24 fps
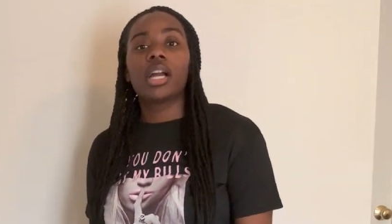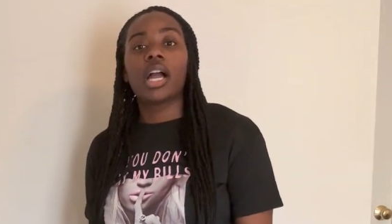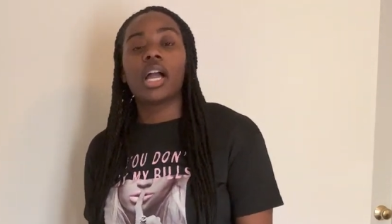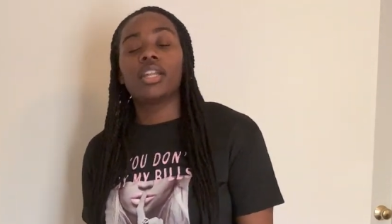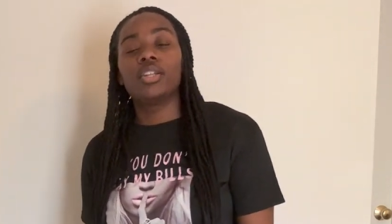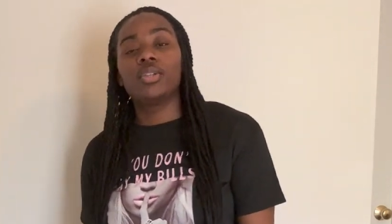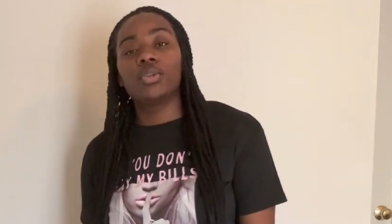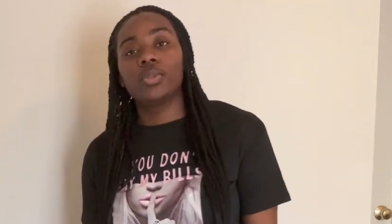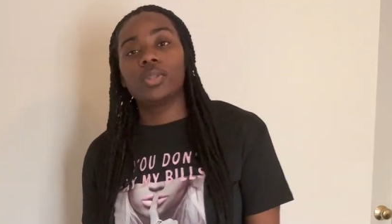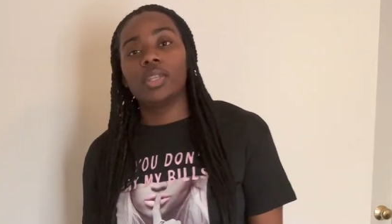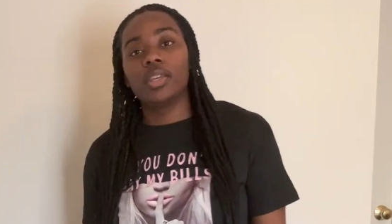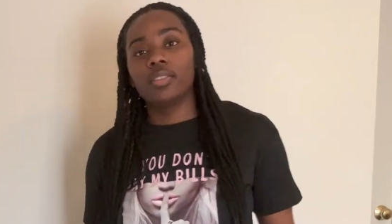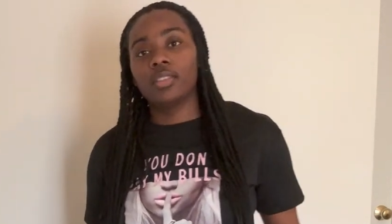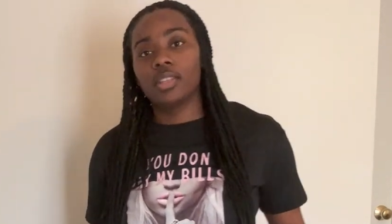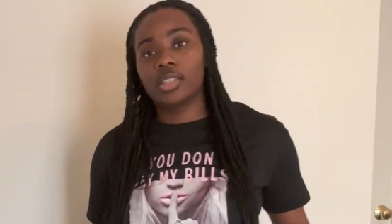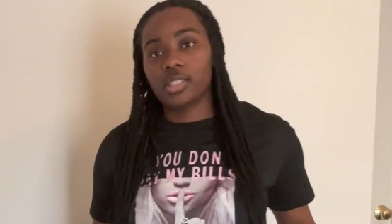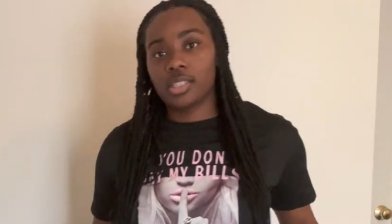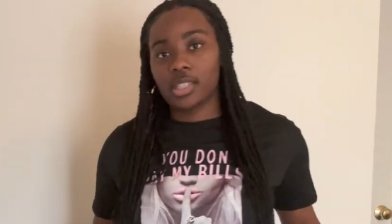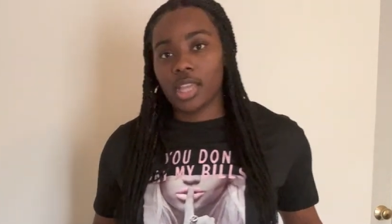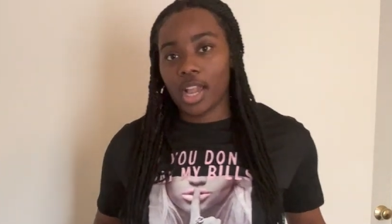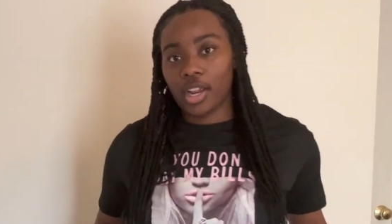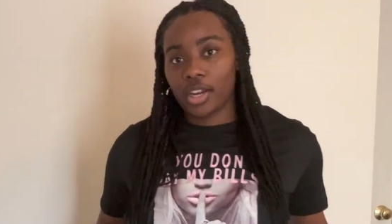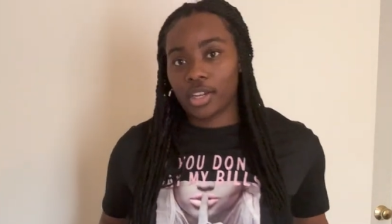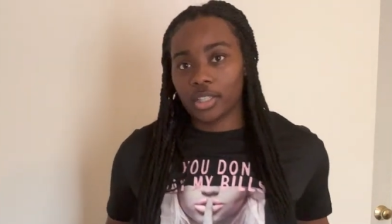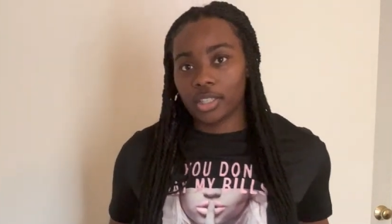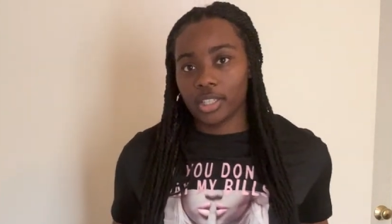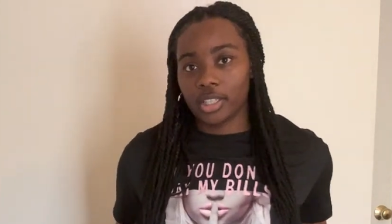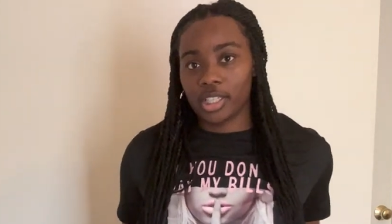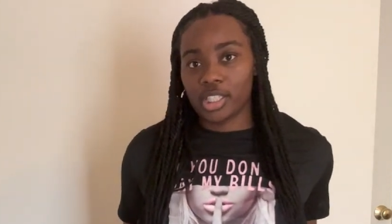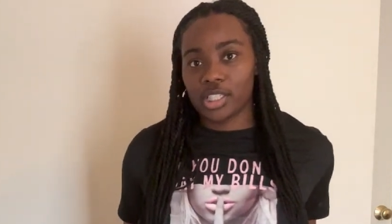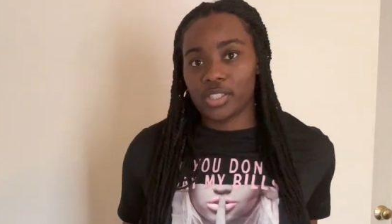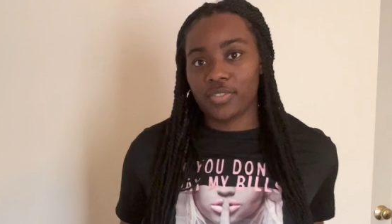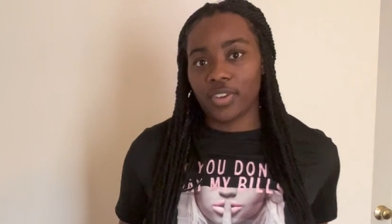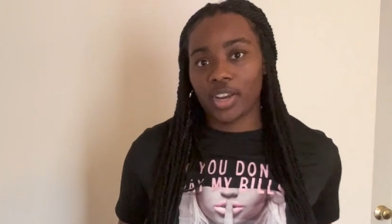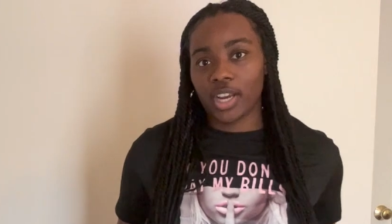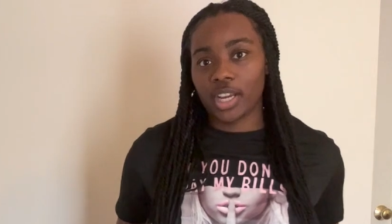I do think the staggered look
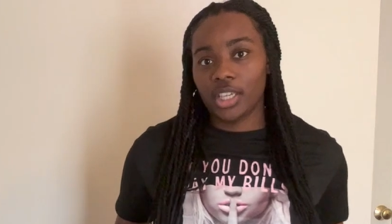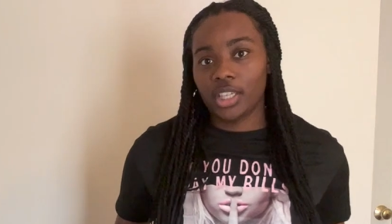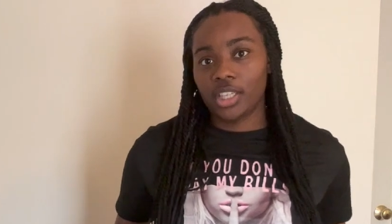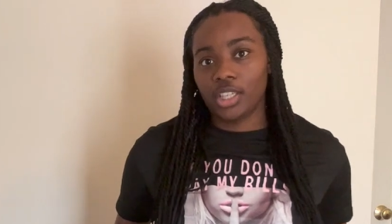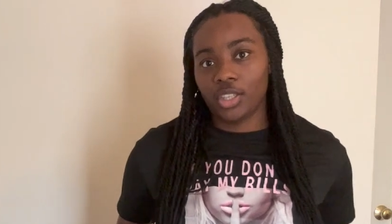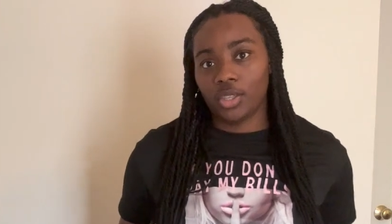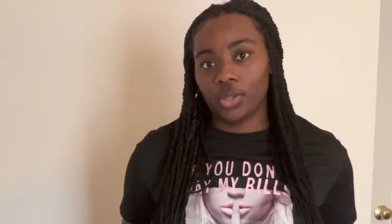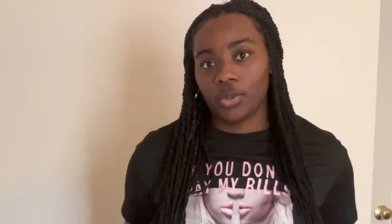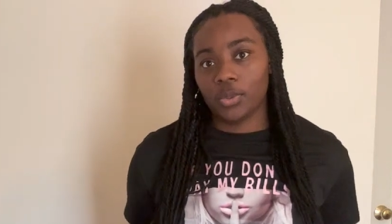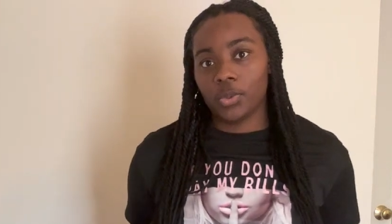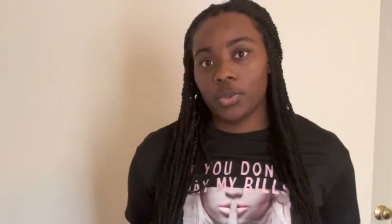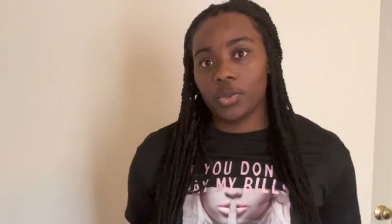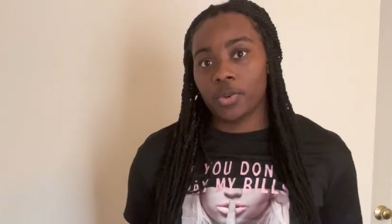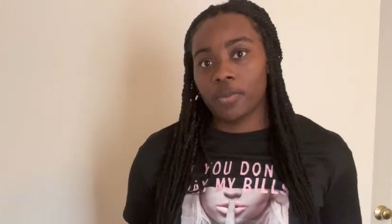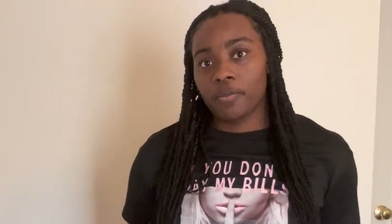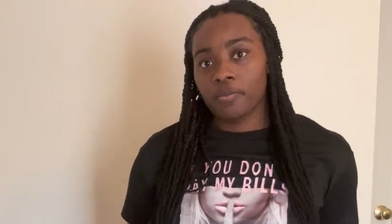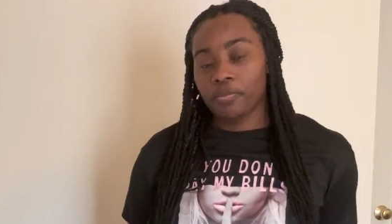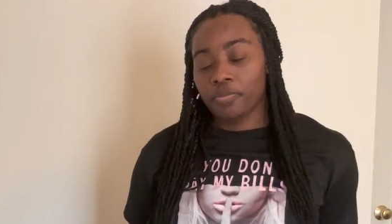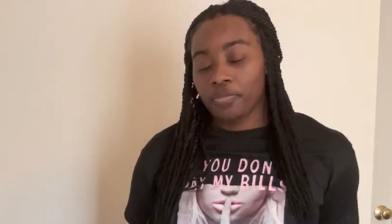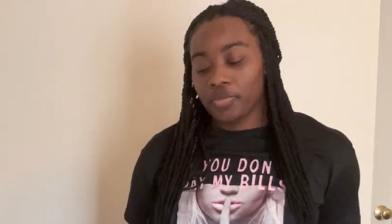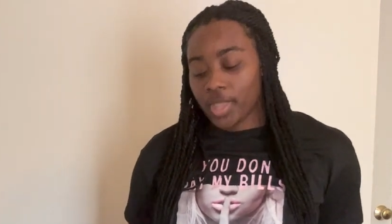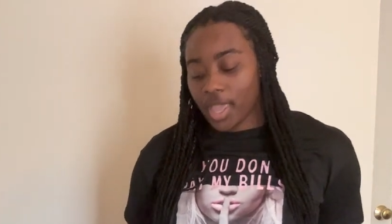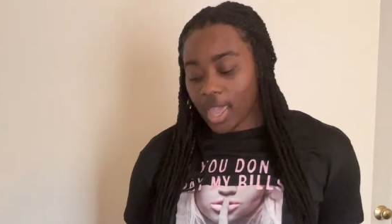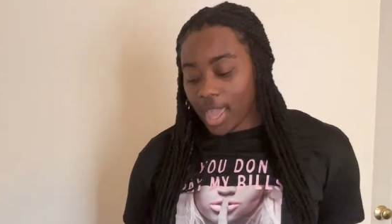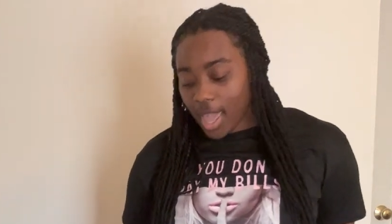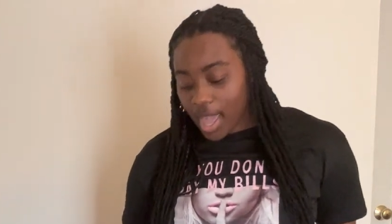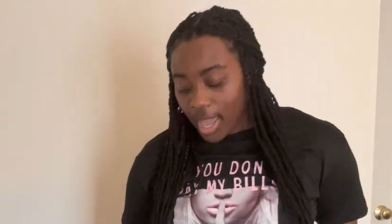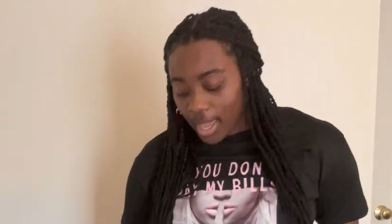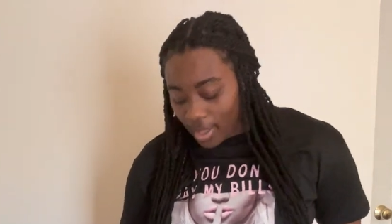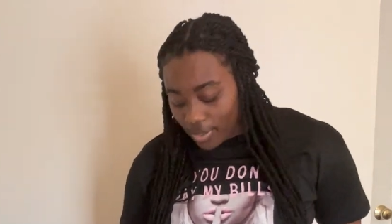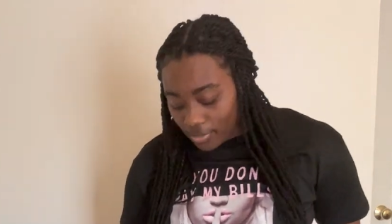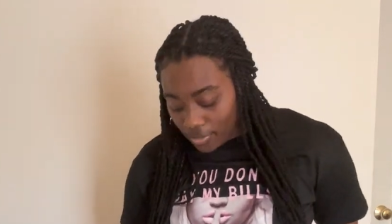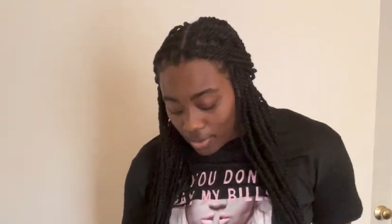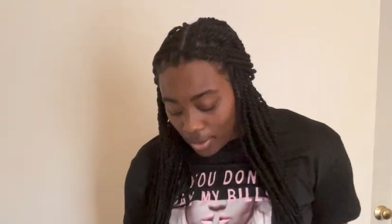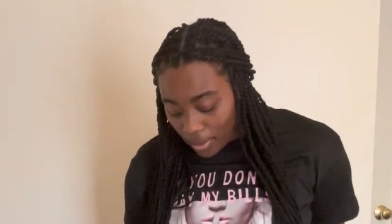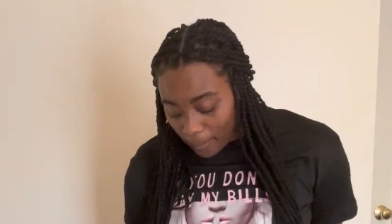is very cute
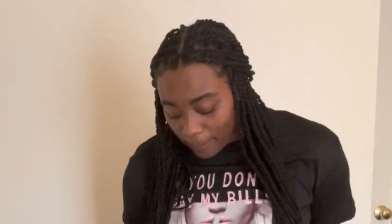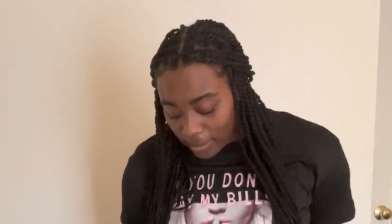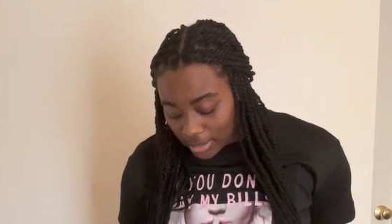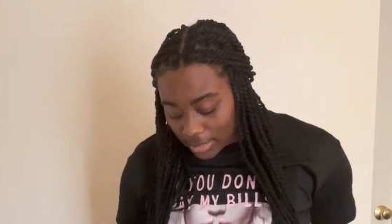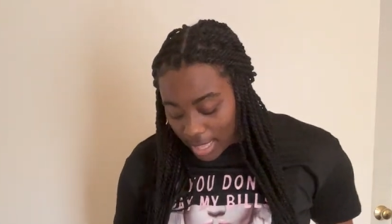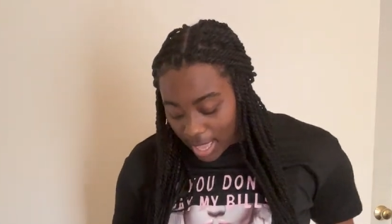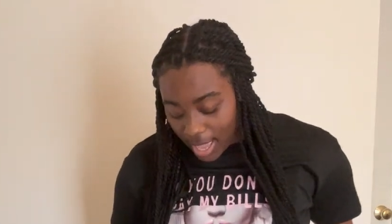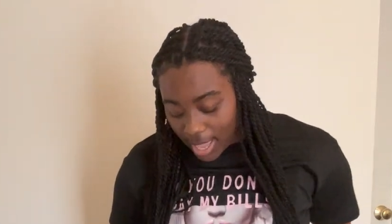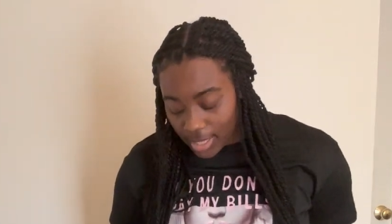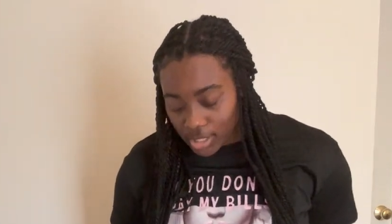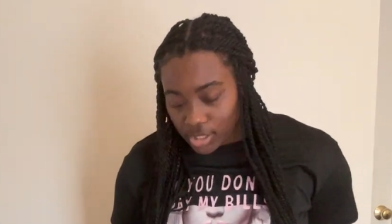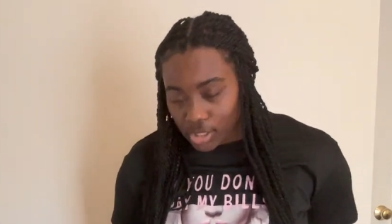and they're black.